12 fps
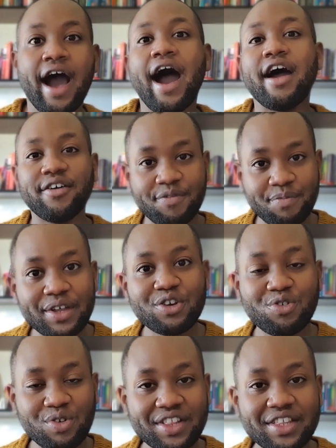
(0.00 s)
I've
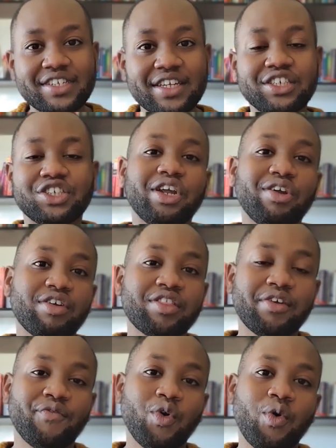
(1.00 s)
been doing this engineering
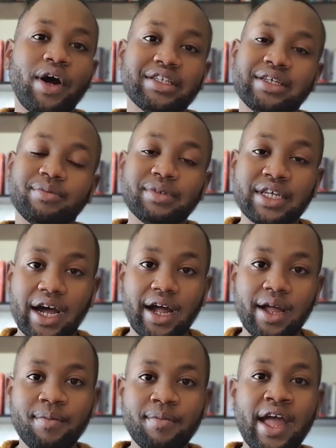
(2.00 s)
thing for quite some
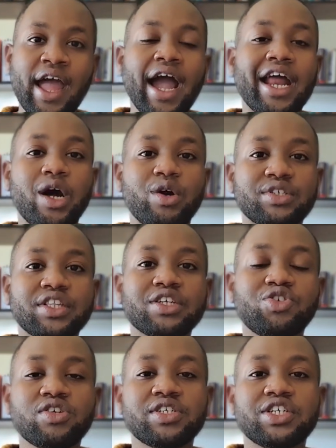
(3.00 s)
time, and I was in the
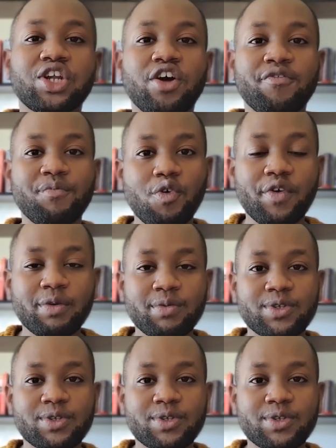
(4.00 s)
transition of moving